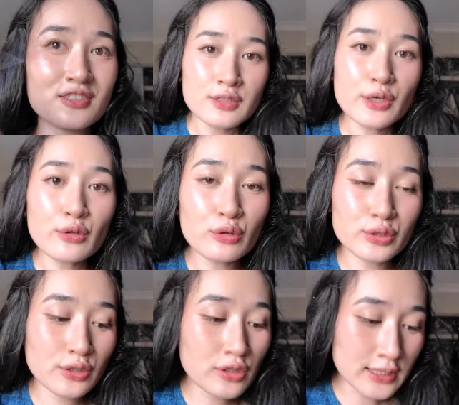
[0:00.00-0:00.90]
So I
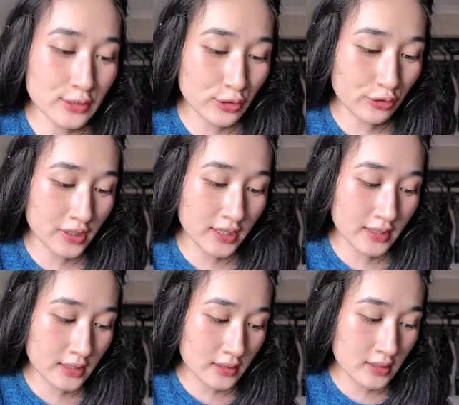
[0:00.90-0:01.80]
also like to go
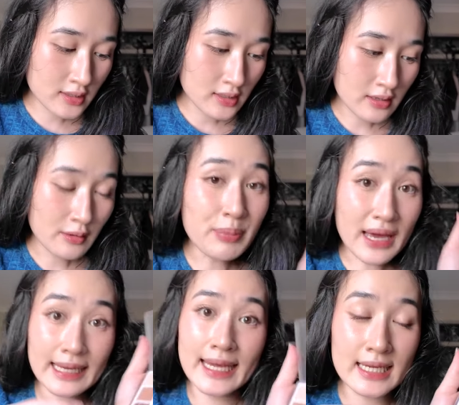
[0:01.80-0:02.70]
in,
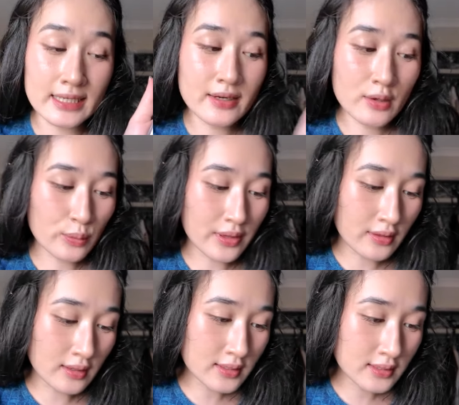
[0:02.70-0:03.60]
back in with
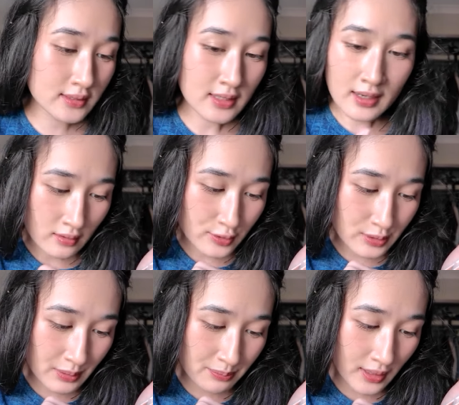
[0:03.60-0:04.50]
this.
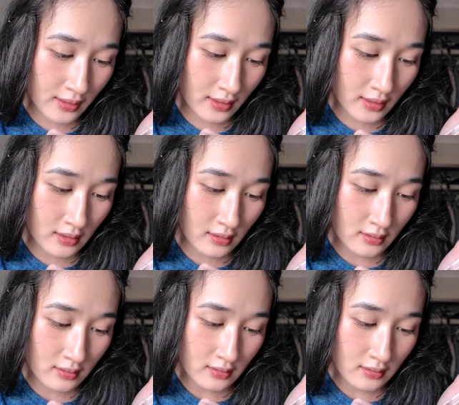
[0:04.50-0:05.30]
Here's my pinky.